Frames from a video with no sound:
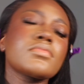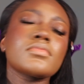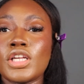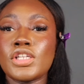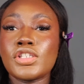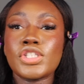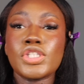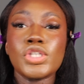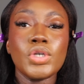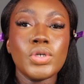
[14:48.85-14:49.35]

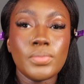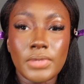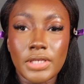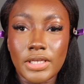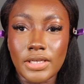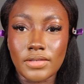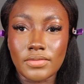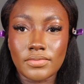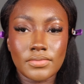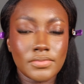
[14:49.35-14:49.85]
Sue
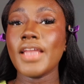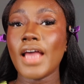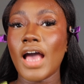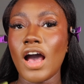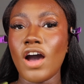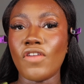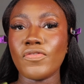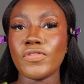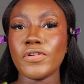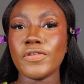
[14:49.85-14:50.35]
me.
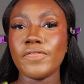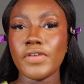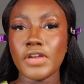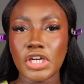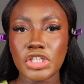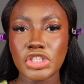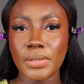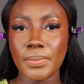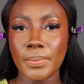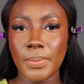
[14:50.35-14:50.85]
Now for
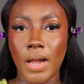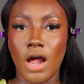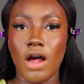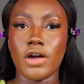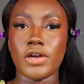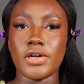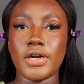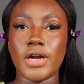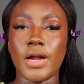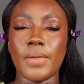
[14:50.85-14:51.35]
finishing
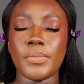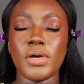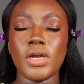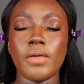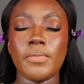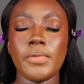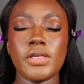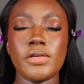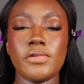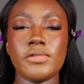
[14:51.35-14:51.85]
powder, I'm gonna
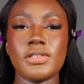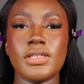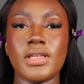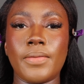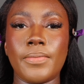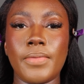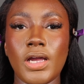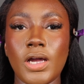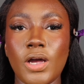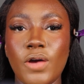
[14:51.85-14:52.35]
be using the
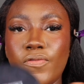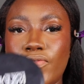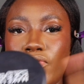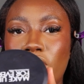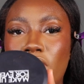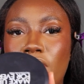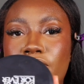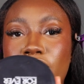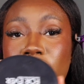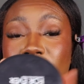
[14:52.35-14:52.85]
Makeup
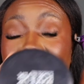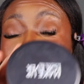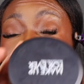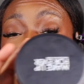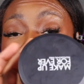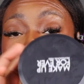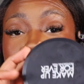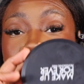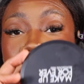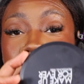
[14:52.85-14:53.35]
Forever
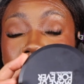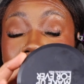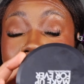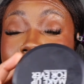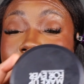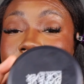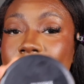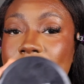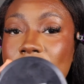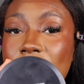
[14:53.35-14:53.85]
HD
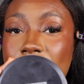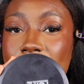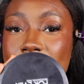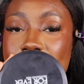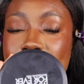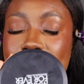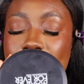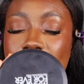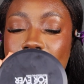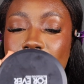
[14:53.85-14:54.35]
Skin
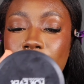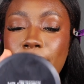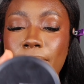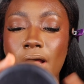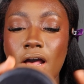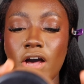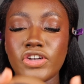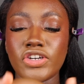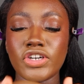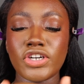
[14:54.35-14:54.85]
Setting
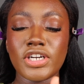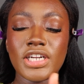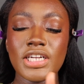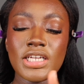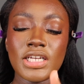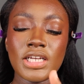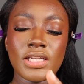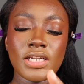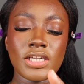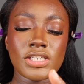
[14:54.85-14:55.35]
Powder.
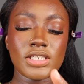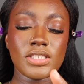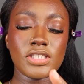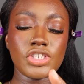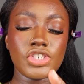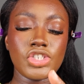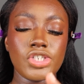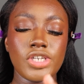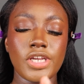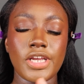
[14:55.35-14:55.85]
This is the
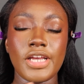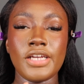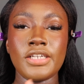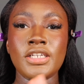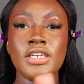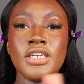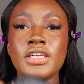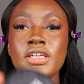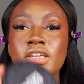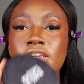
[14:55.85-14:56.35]
shade
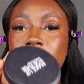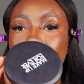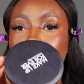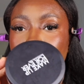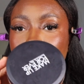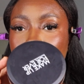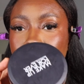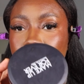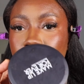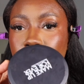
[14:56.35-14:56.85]
Deep
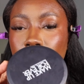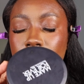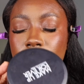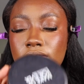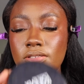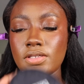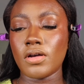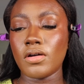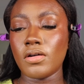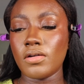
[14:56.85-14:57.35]

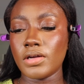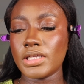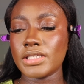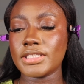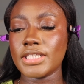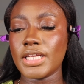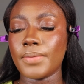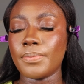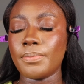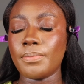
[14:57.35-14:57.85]
Espresso. It's
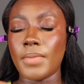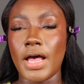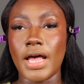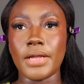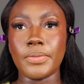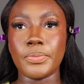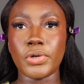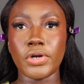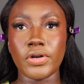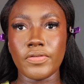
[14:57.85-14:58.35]
like
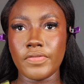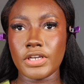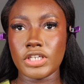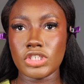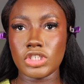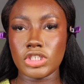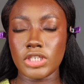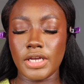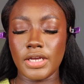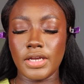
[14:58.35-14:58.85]
my perfect
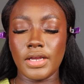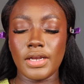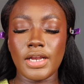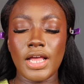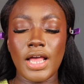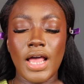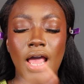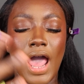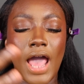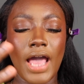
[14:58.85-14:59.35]
shade.
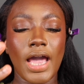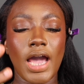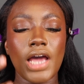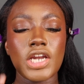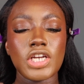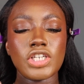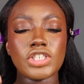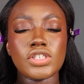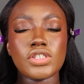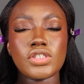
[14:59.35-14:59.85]
I kind
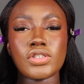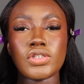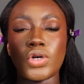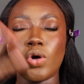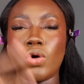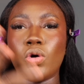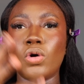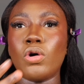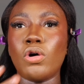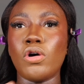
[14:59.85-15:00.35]
of just
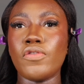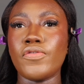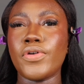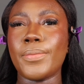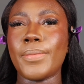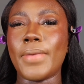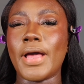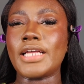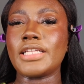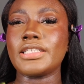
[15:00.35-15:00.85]
go over
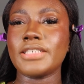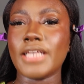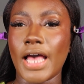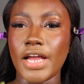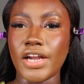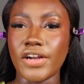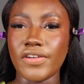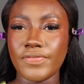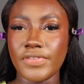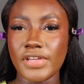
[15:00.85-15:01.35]
my
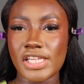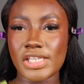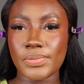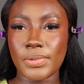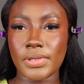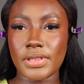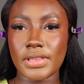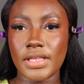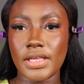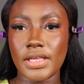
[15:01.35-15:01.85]
entire face with